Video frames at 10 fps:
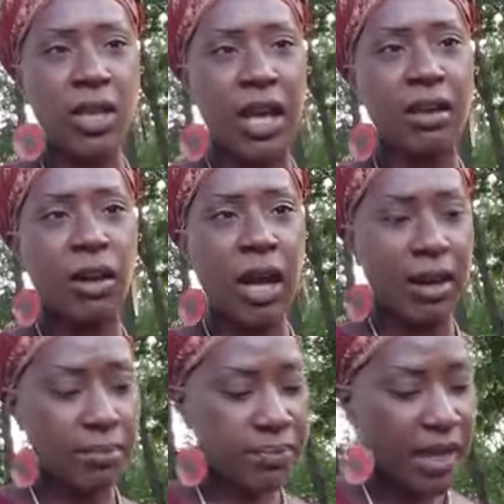that. Okay.
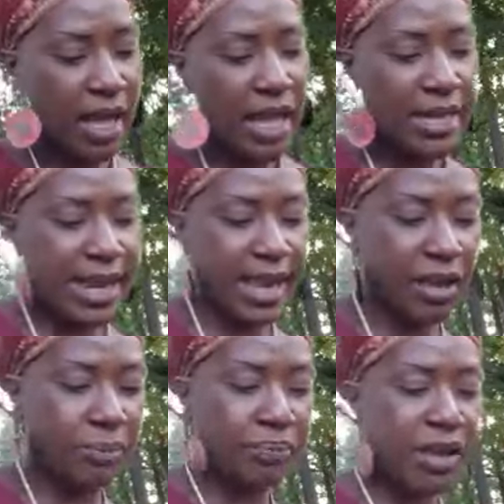
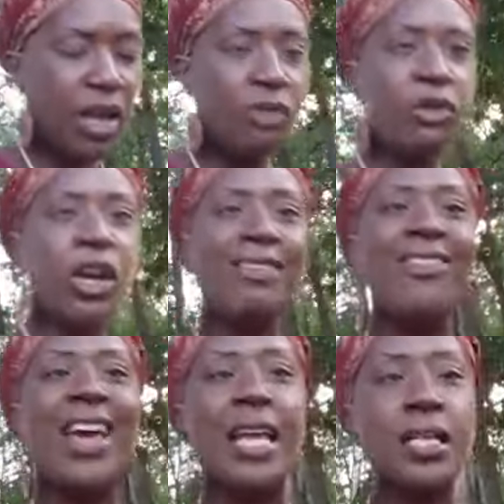Now, for
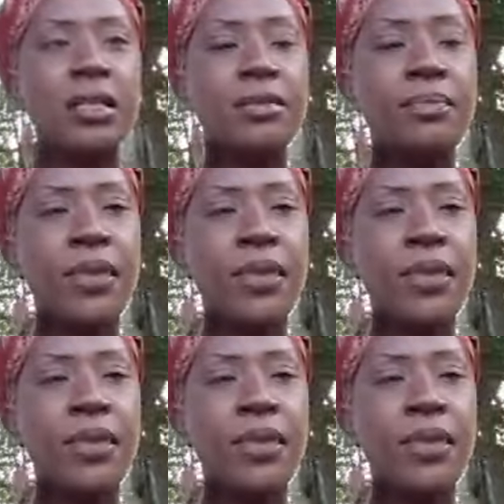conveyance,